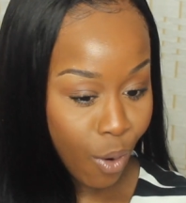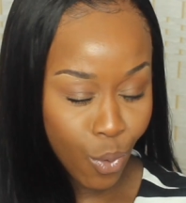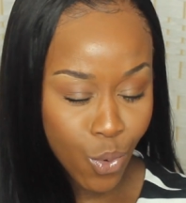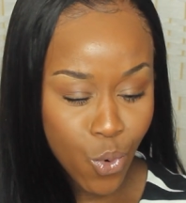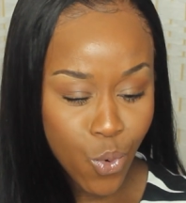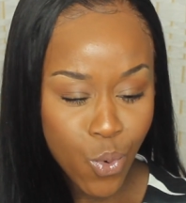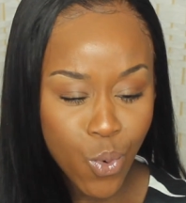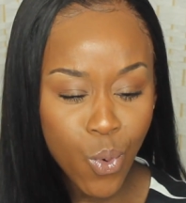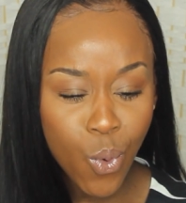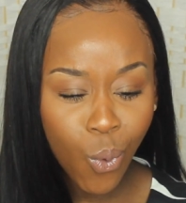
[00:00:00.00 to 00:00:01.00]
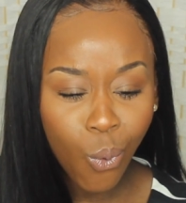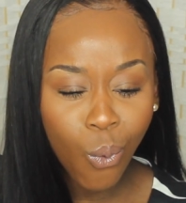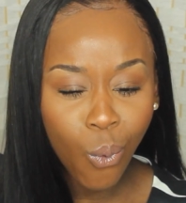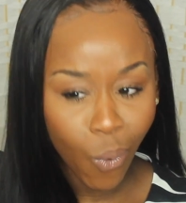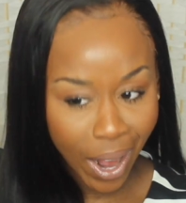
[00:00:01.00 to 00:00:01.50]

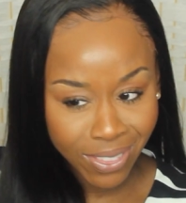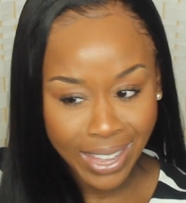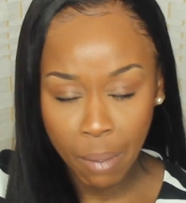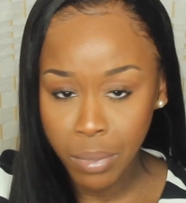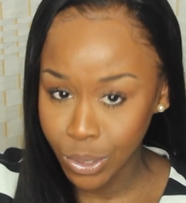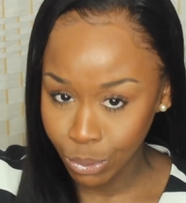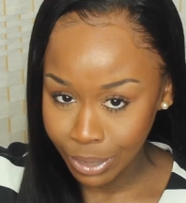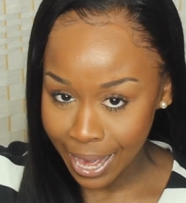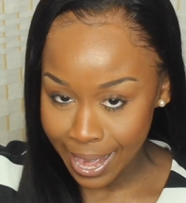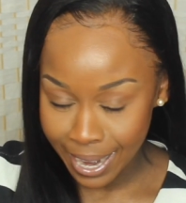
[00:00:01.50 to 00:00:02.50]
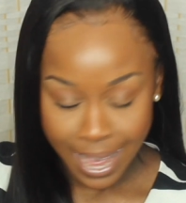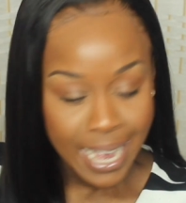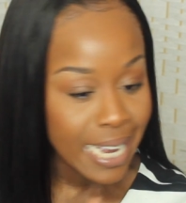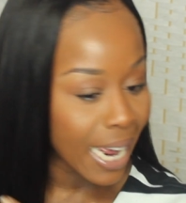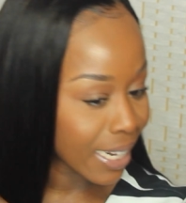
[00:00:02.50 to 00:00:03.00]
Ooh, I think I'm gonna do that.
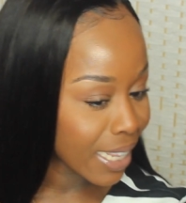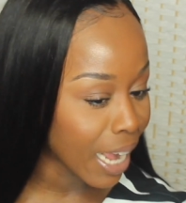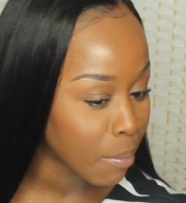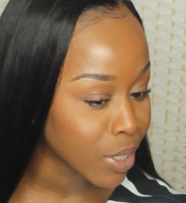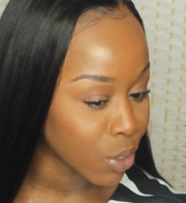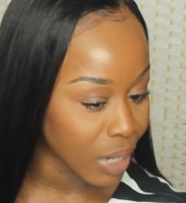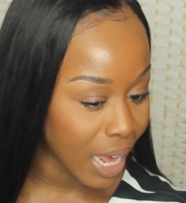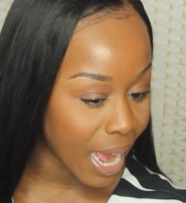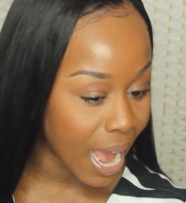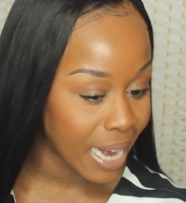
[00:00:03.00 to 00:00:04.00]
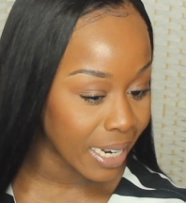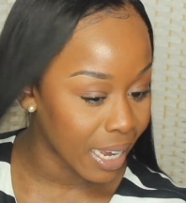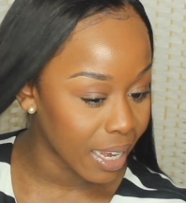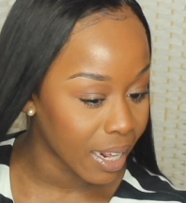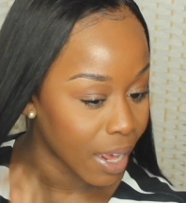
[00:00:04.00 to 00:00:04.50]
I think I'm gonna do that, and
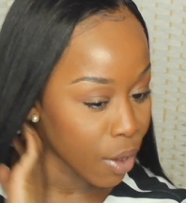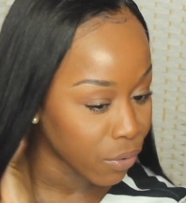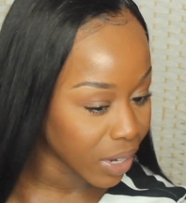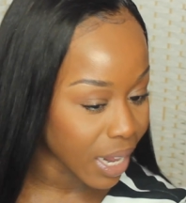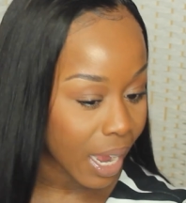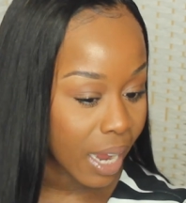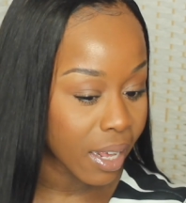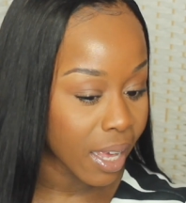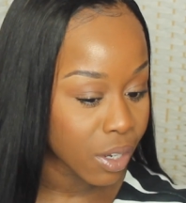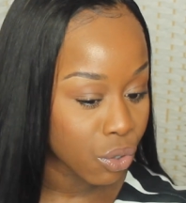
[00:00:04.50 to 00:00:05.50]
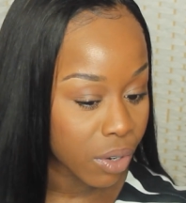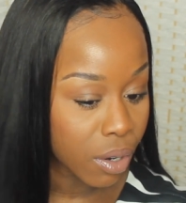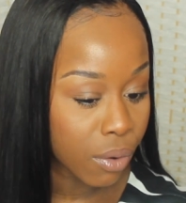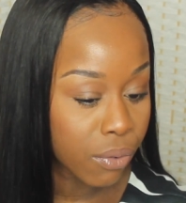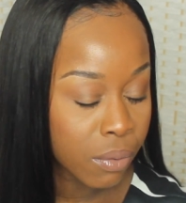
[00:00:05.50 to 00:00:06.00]
hopefully that kind of gets rid
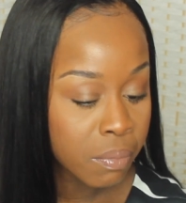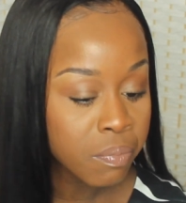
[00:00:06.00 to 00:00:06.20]
of